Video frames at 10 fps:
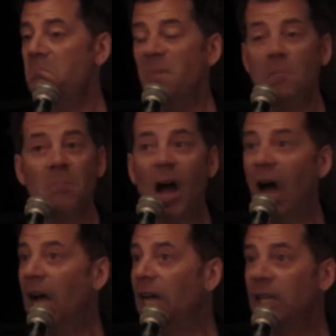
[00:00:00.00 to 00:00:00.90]
in
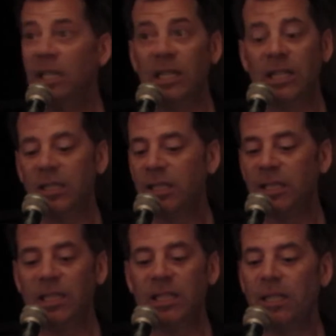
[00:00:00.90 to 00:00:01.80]

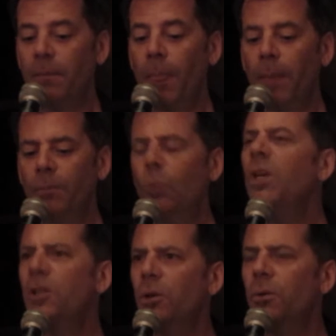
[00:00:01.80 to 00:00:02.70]
mind?
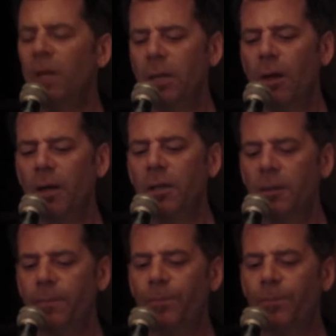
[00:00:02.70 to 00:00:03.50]
We do, he nodded.